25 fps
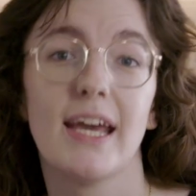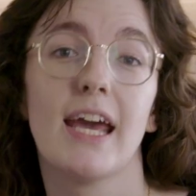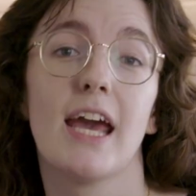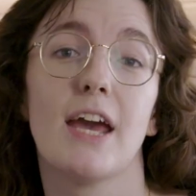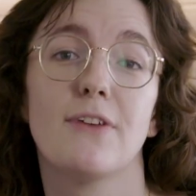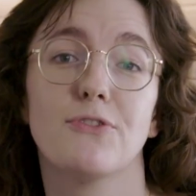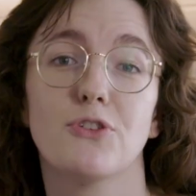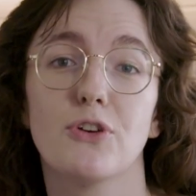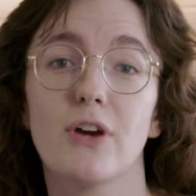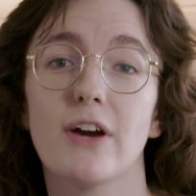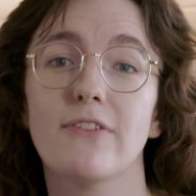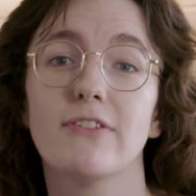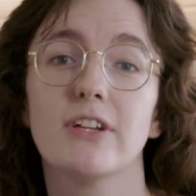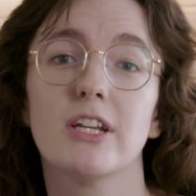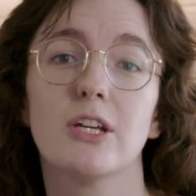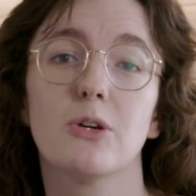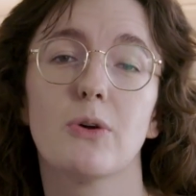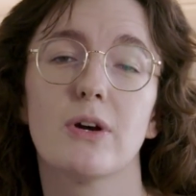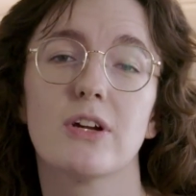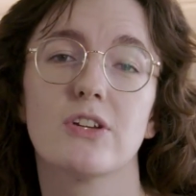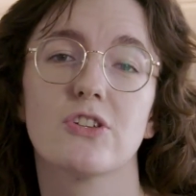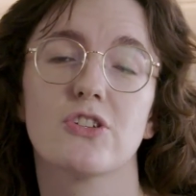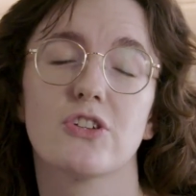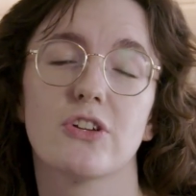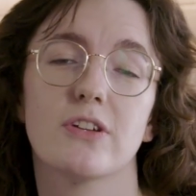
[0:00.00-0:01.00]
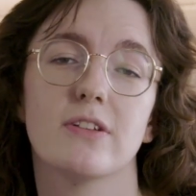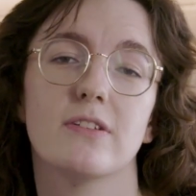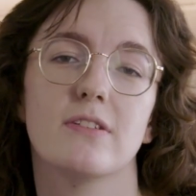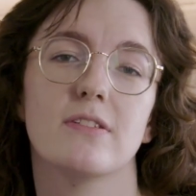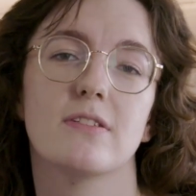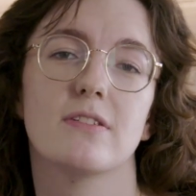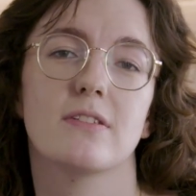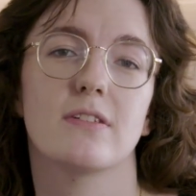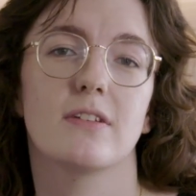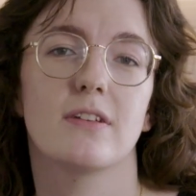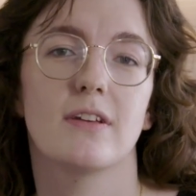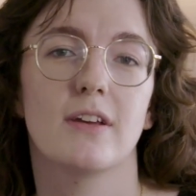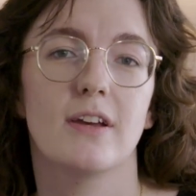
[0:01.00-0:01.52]
If you have any
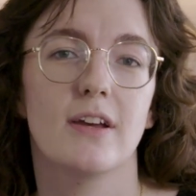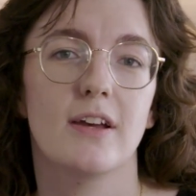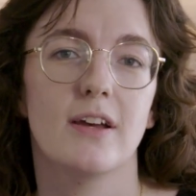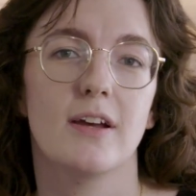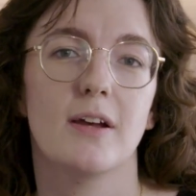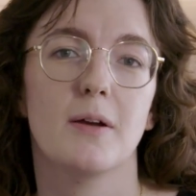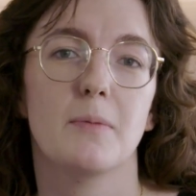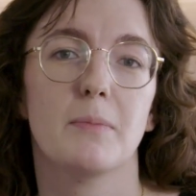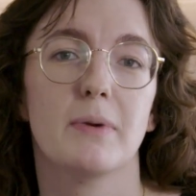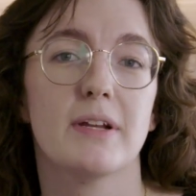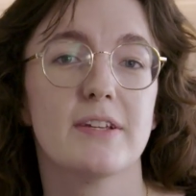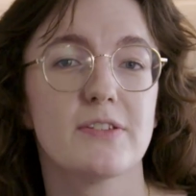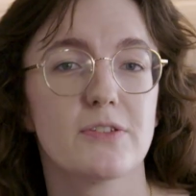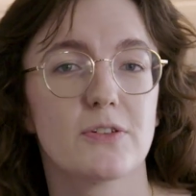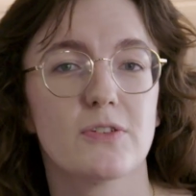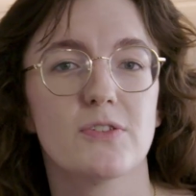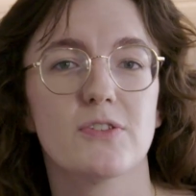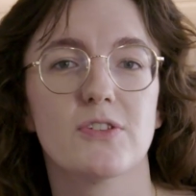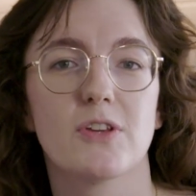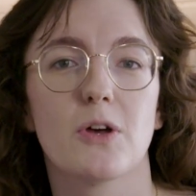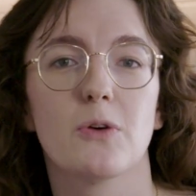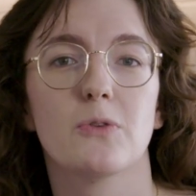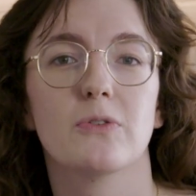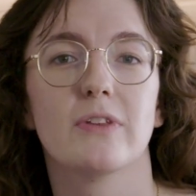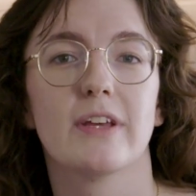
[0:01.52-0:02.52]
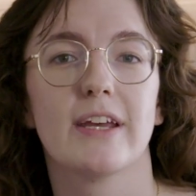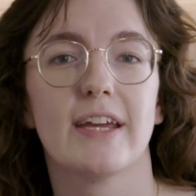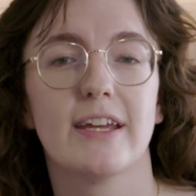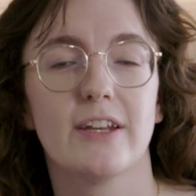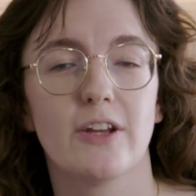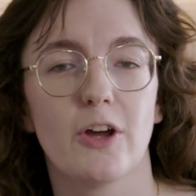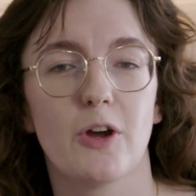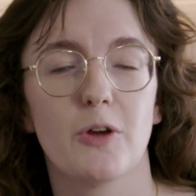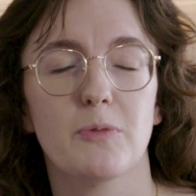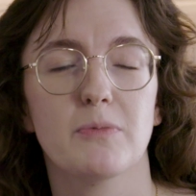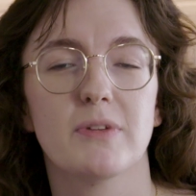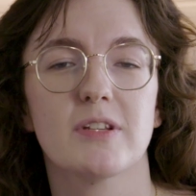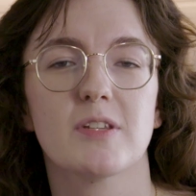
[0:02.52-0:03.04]
questions, please consult the
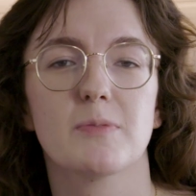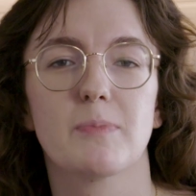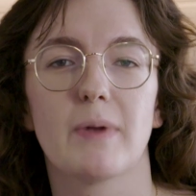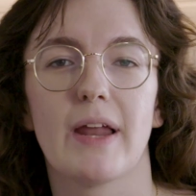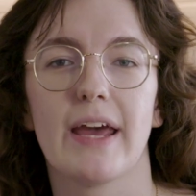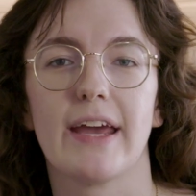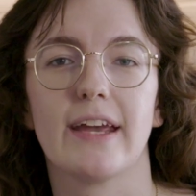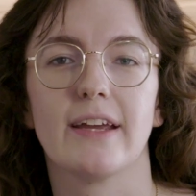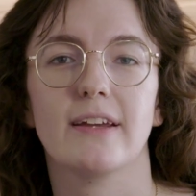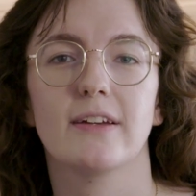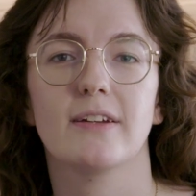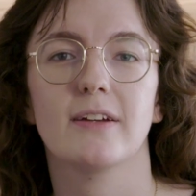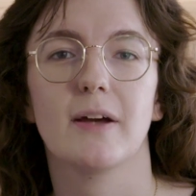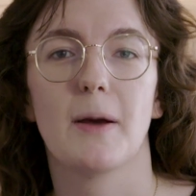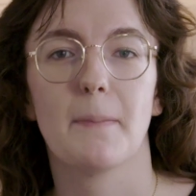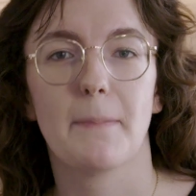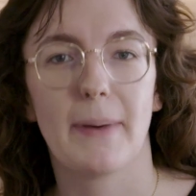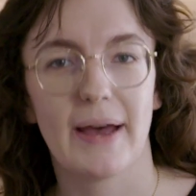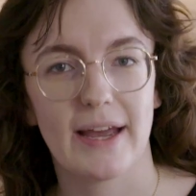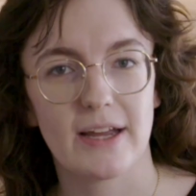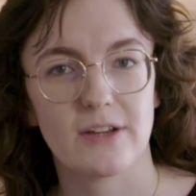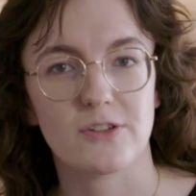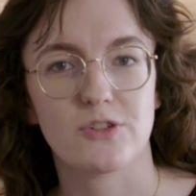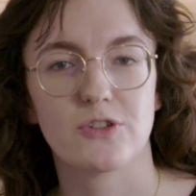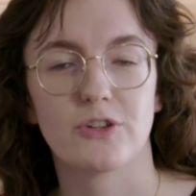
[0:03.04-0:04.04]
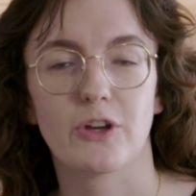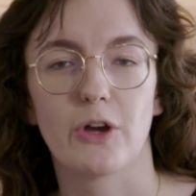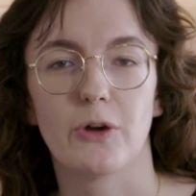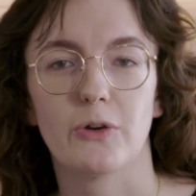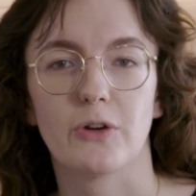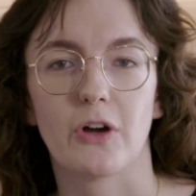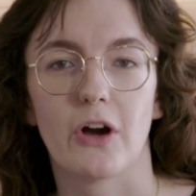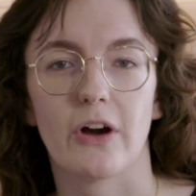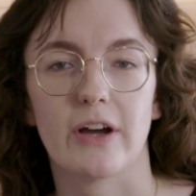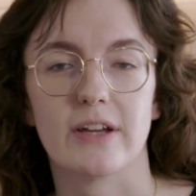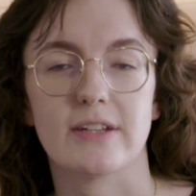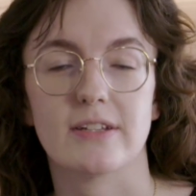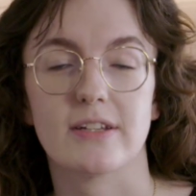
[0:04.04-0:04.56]
in-home display and pay-as-you-go
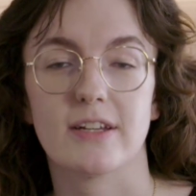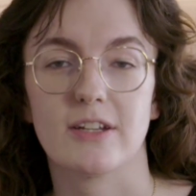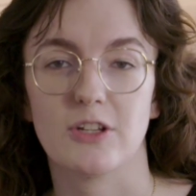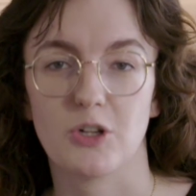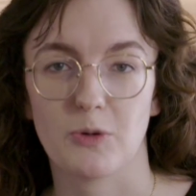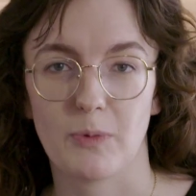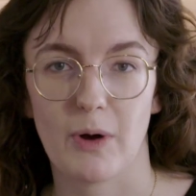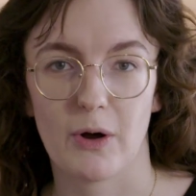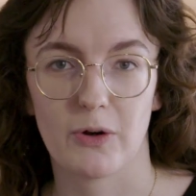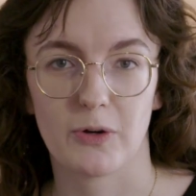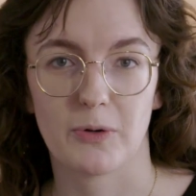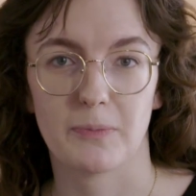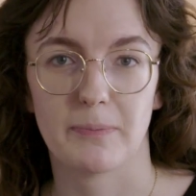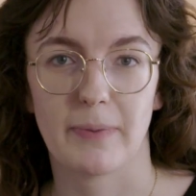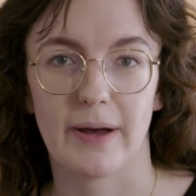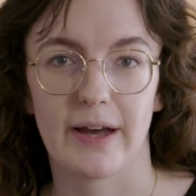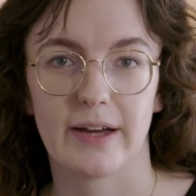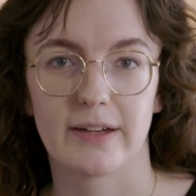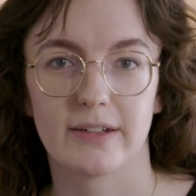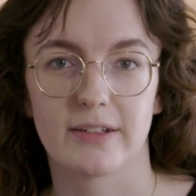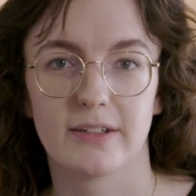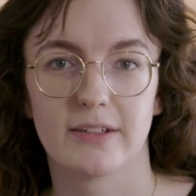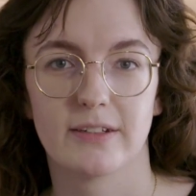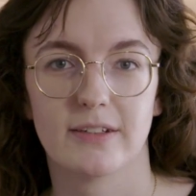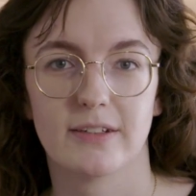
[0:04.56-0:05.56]
guide in your welcome pack.